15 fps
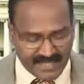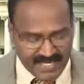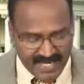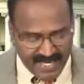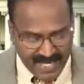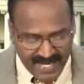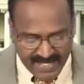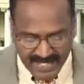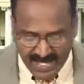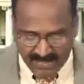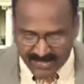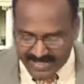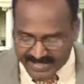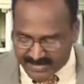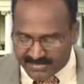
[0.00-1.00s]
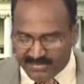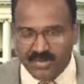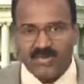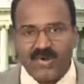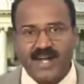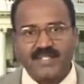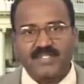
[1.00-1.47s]
And now let us move
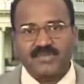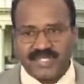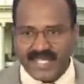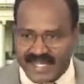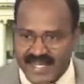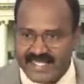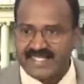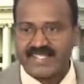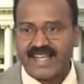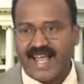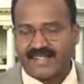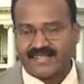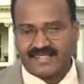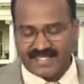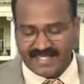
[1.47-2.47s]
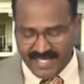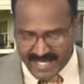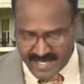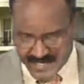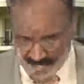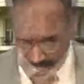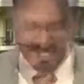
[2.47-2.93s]
on to the next auxiliary,
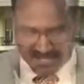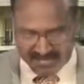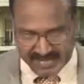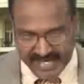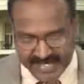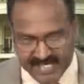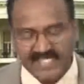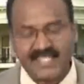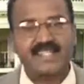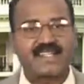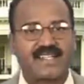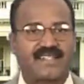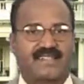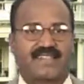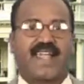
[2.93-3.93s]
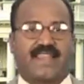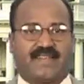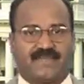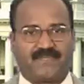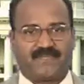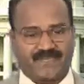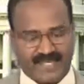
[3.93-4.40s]
that is extension sign.
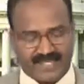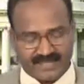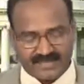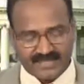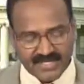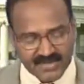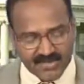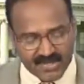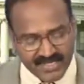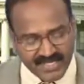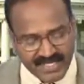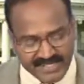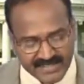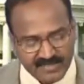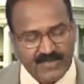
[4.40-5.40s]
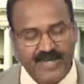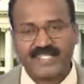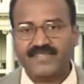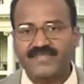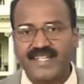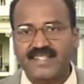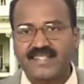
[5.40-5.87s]
So you go to the next part of
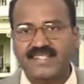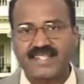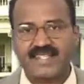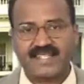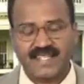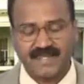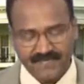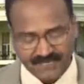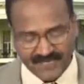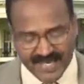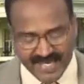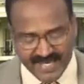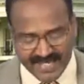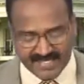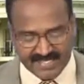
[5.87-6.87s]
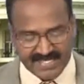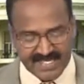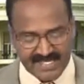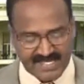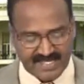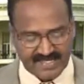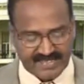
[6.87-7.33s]
the instruction,
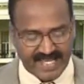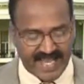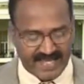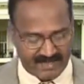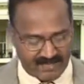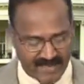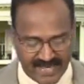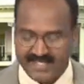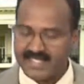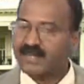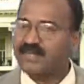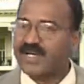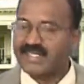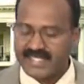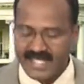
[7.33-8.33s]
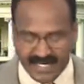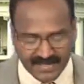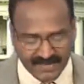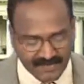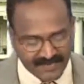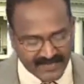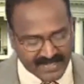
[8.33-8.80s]
extension sign, page number 10.
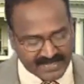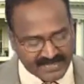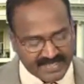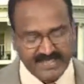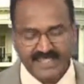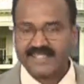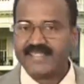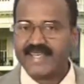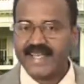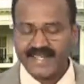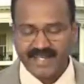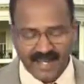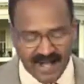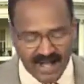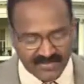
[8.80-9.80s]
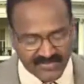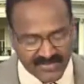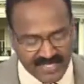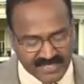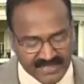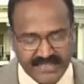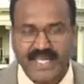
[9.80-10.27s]
See the second half,
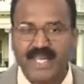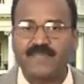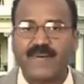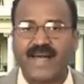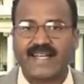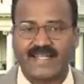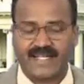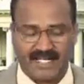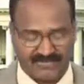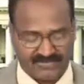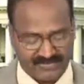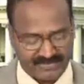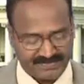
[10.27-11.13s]
third paragraph.